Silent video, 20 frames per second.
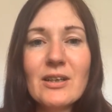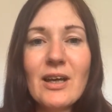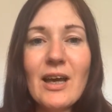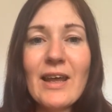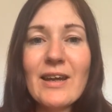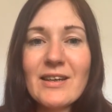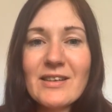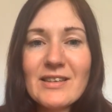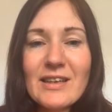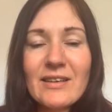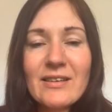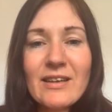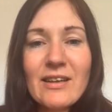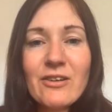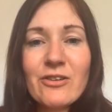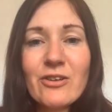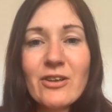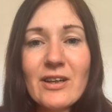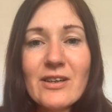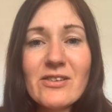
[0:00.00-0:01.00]
and exact
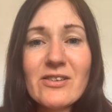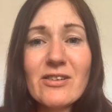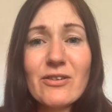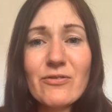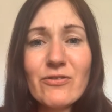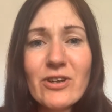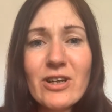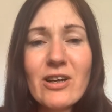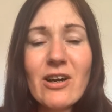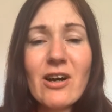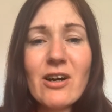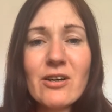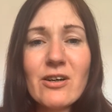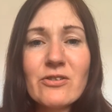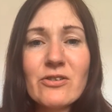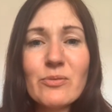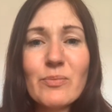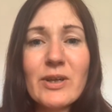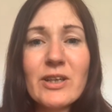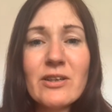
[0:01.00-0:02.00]
calculations are really
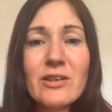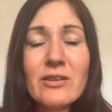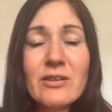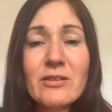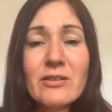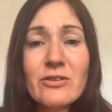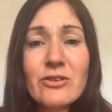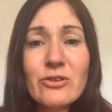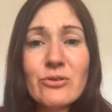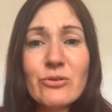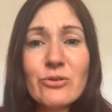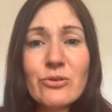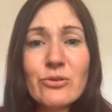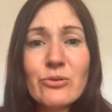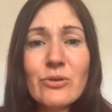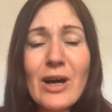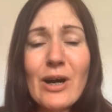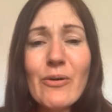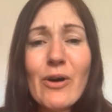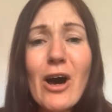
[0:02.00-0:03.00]
hard to make due to
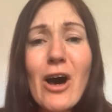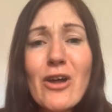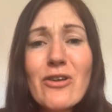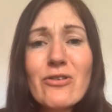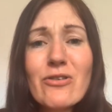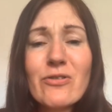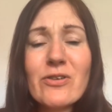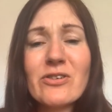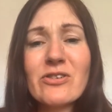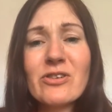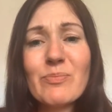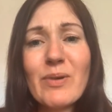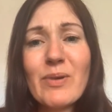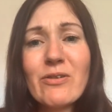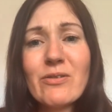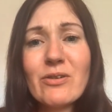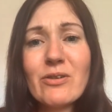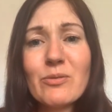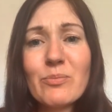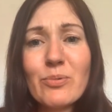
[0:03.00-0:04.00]
how
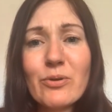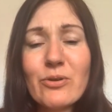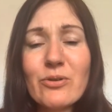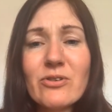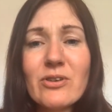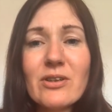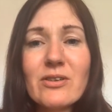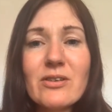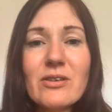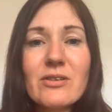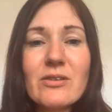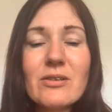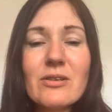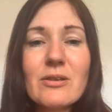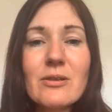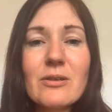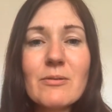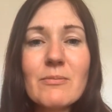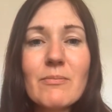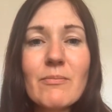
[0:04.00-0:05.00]
untransparent the process is.
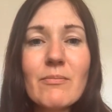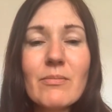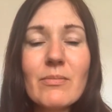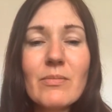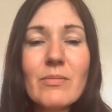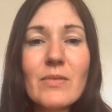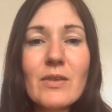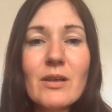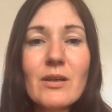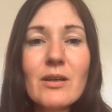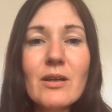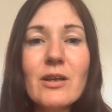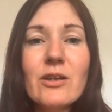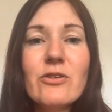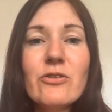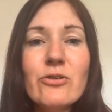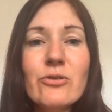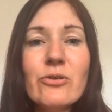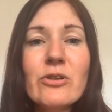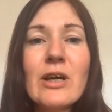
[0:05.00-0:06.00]
In
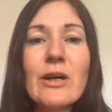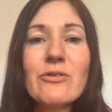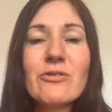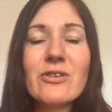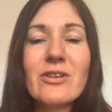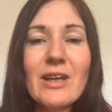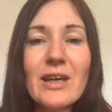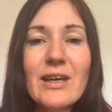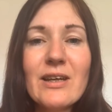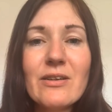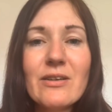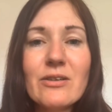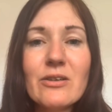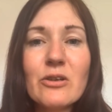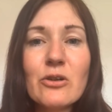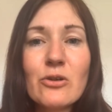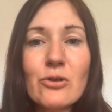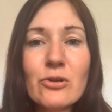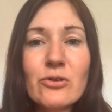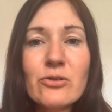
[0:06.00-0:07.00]
2008, the
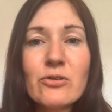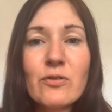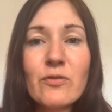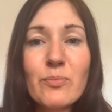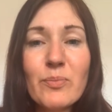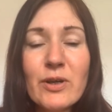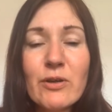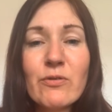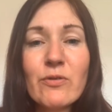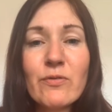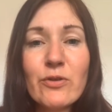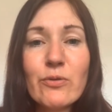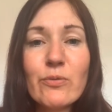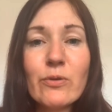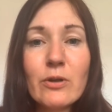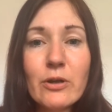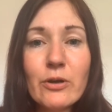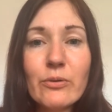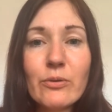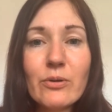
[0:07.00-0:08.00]
cost of peer review
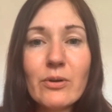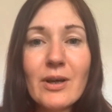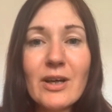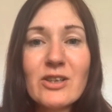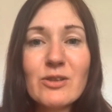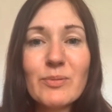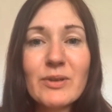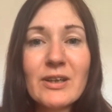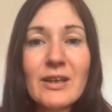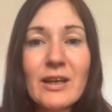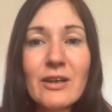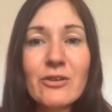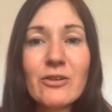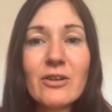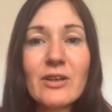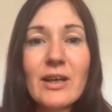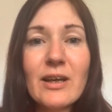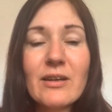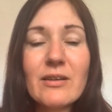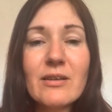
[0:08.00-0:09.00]
alone has been
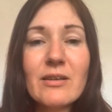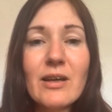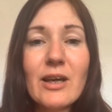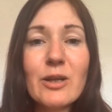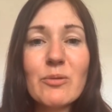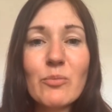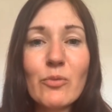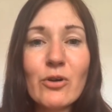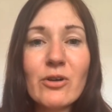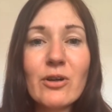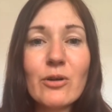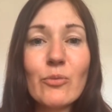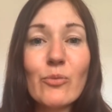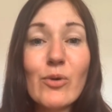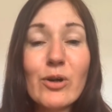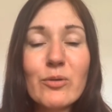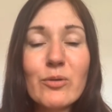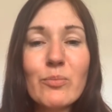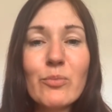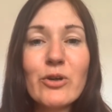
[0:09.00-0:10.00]
calculated at more than
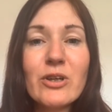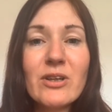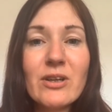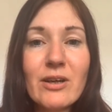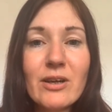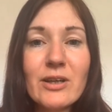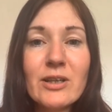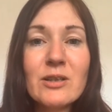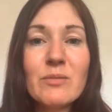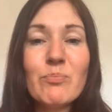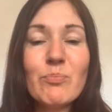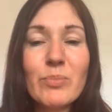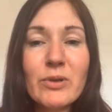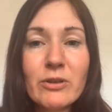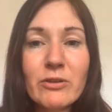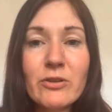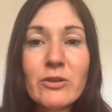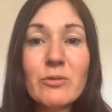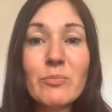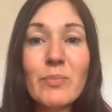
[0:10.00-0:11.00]
£1.9
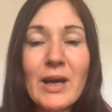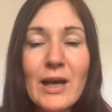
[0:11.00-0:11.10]
billion.